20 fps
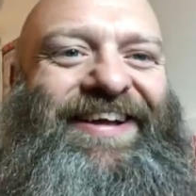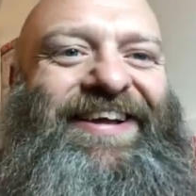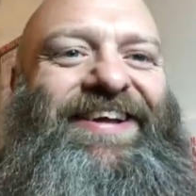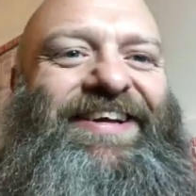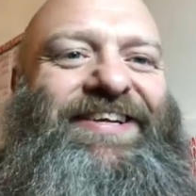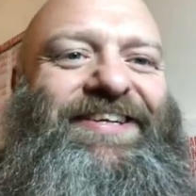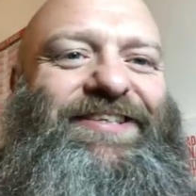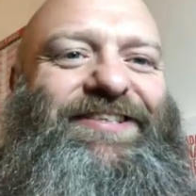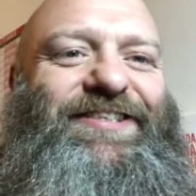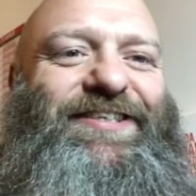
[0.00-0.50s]

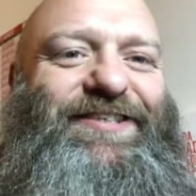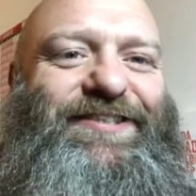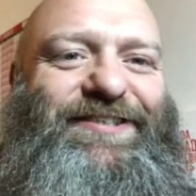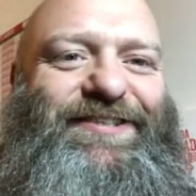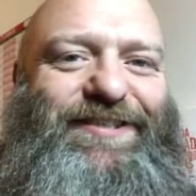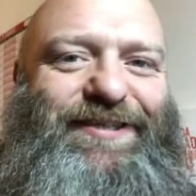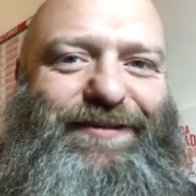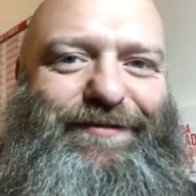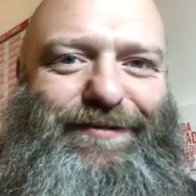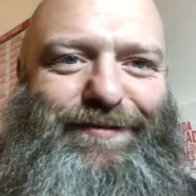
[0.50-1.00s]
Cheers,
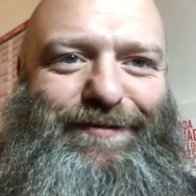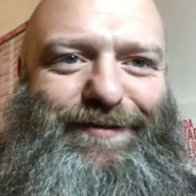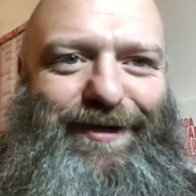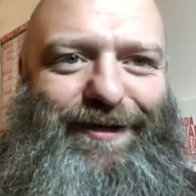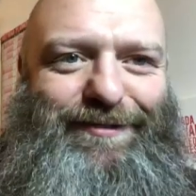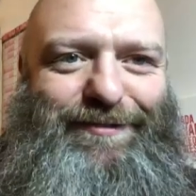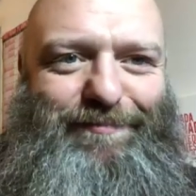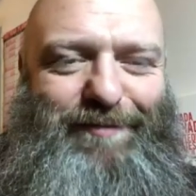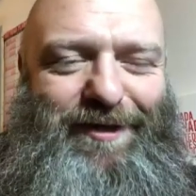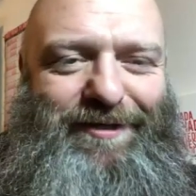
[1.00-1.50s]
Stephen.
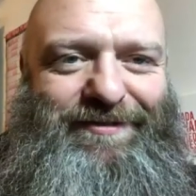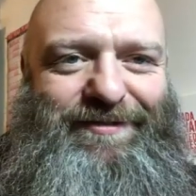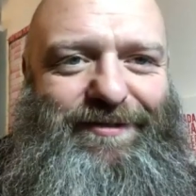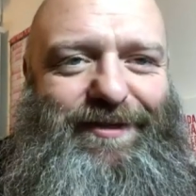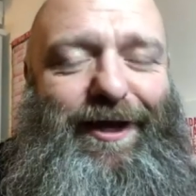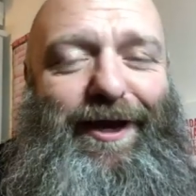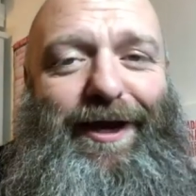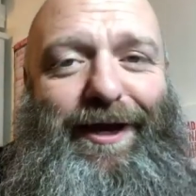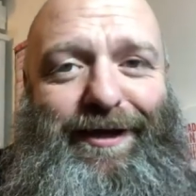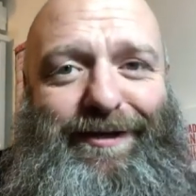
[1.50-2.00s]
Thanks, man.
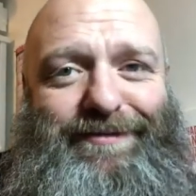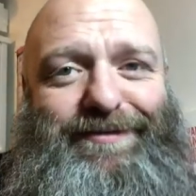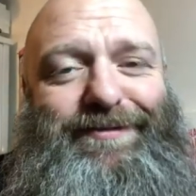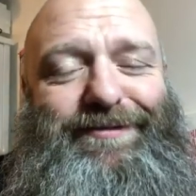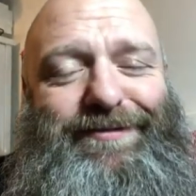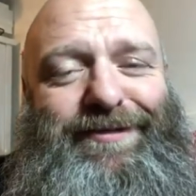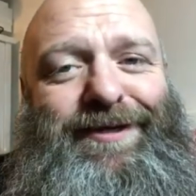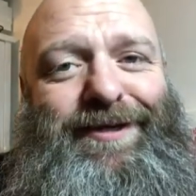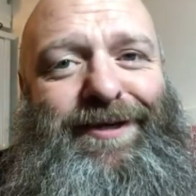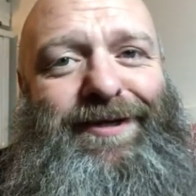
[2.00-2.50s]
Yeah,
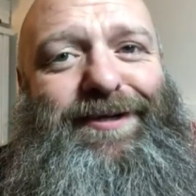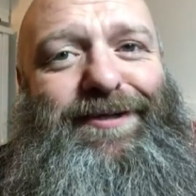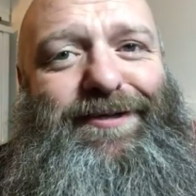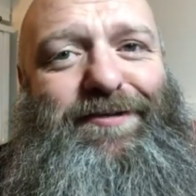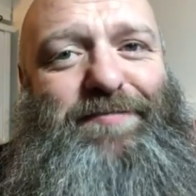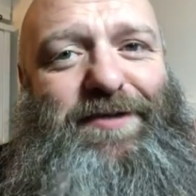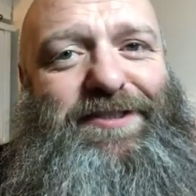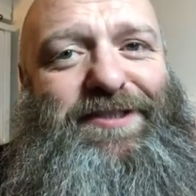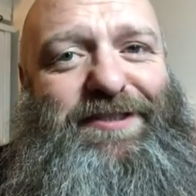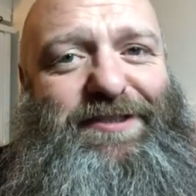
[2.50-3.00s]
the
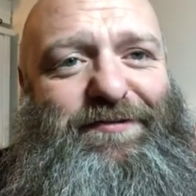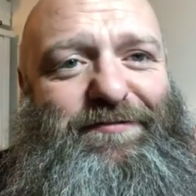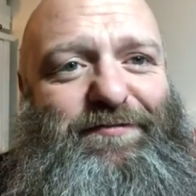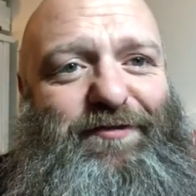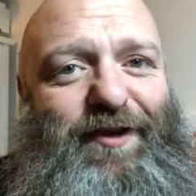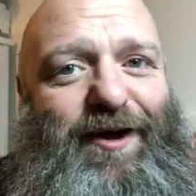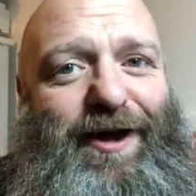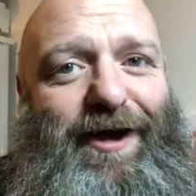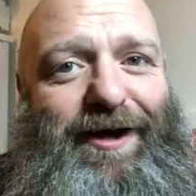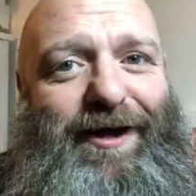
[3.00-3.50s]
Missenden
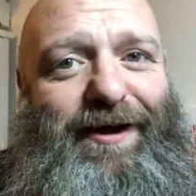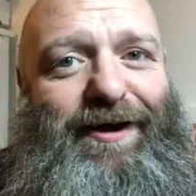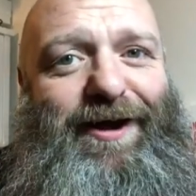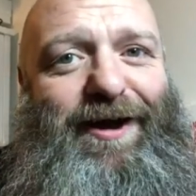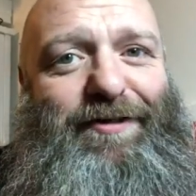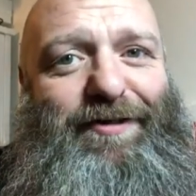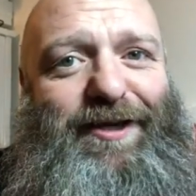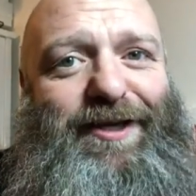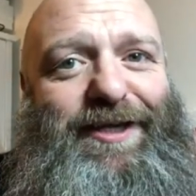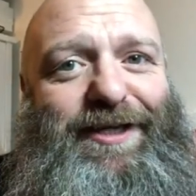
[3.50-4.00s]
Flyer. I
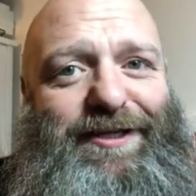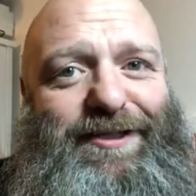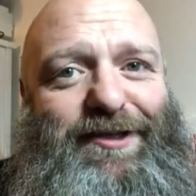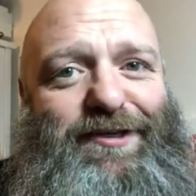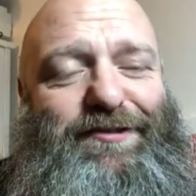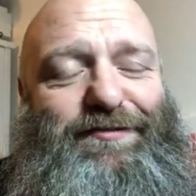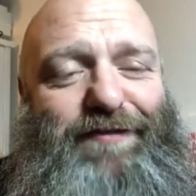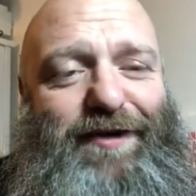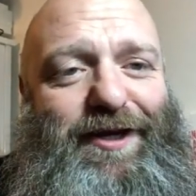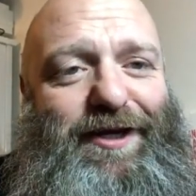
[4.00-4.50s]
think he
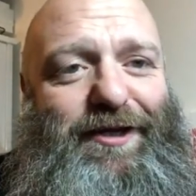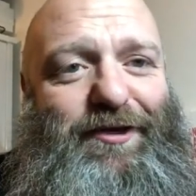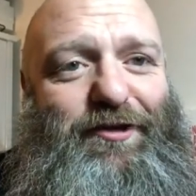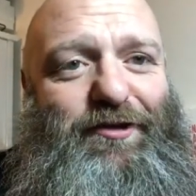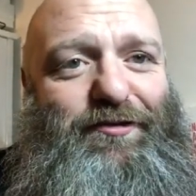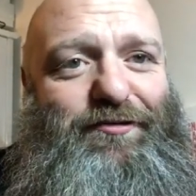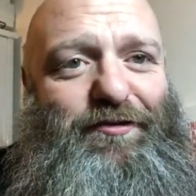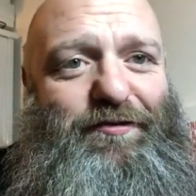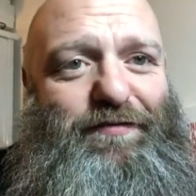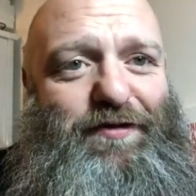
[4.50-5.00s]
does very
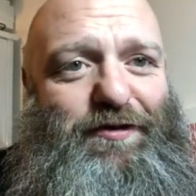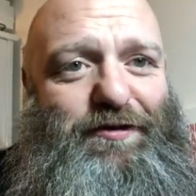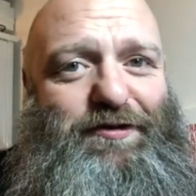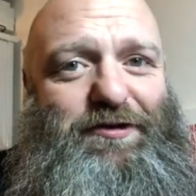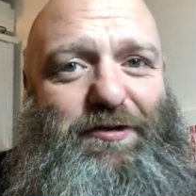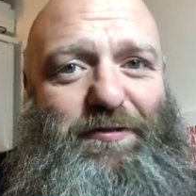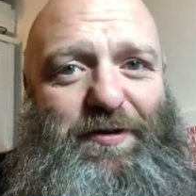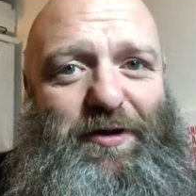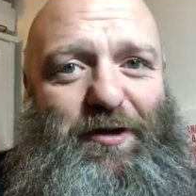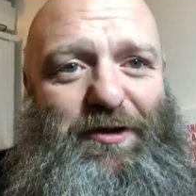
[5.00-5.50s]
good reviews.
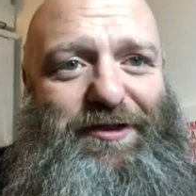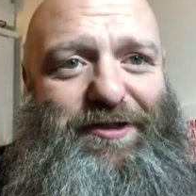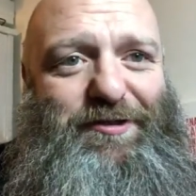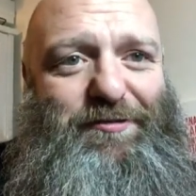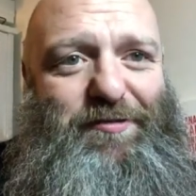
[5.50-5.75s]
To be honest with